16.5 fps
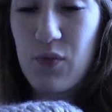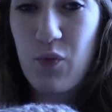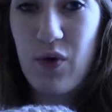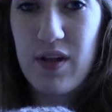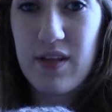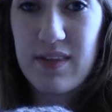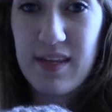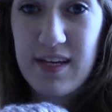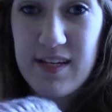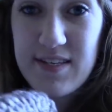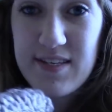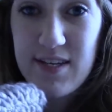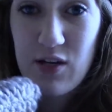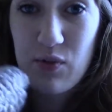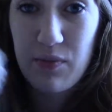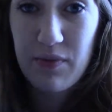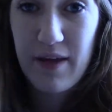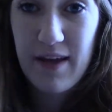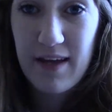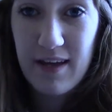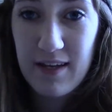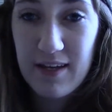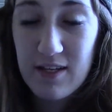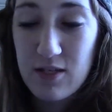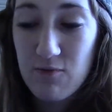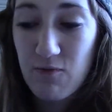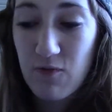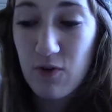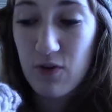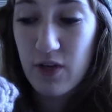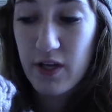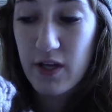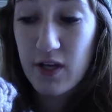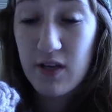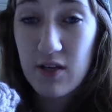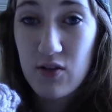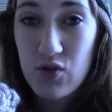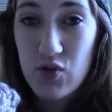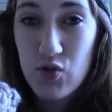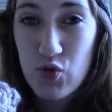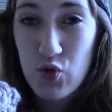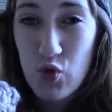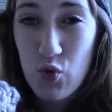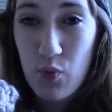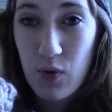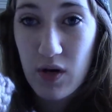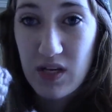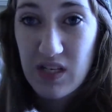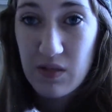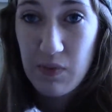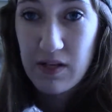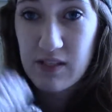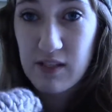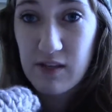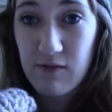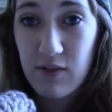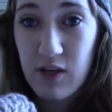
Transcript: when they sell blankets for like super expensive.